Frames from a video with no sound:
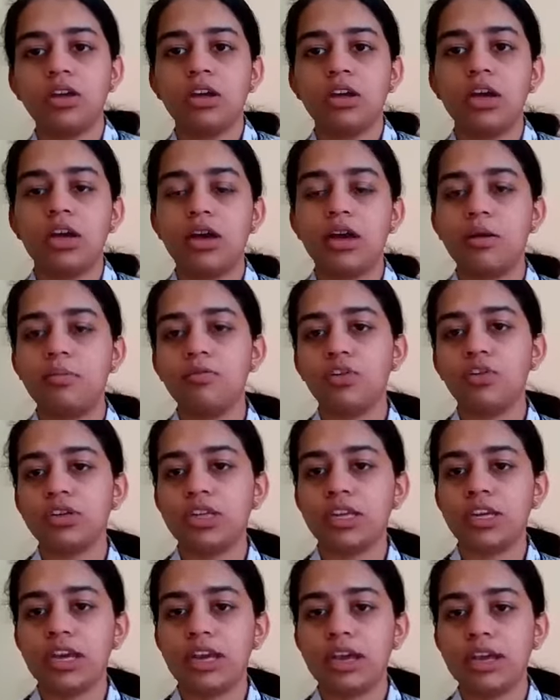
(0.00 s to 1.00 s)

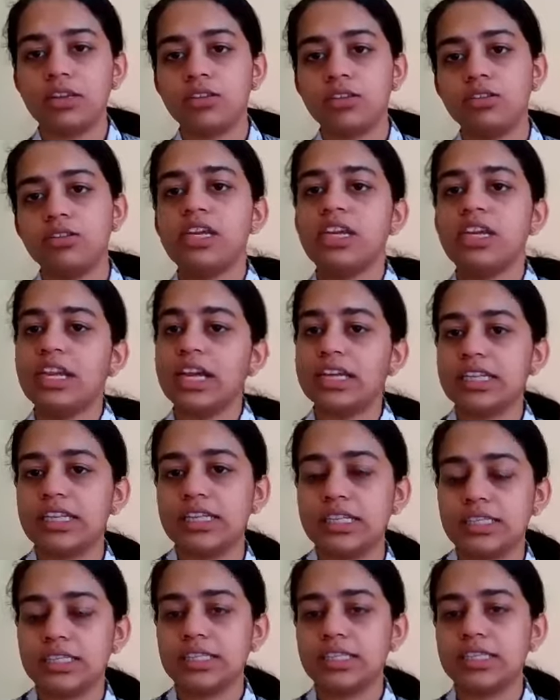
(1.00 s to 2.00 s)
looking at neglected
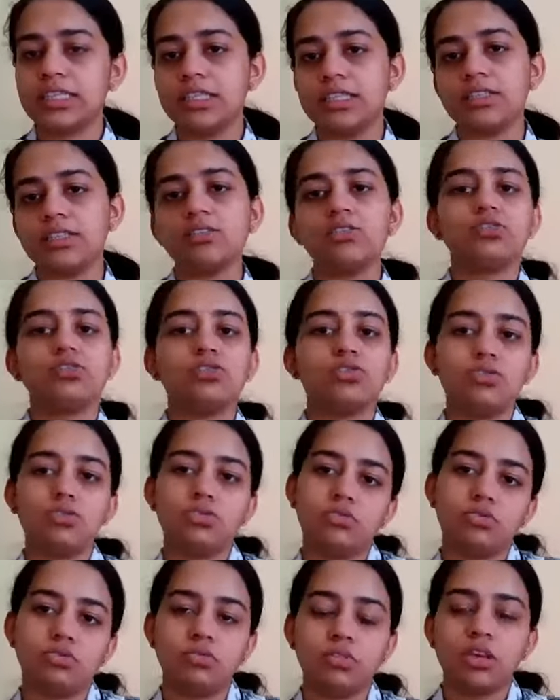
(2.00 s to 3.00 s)
diseases to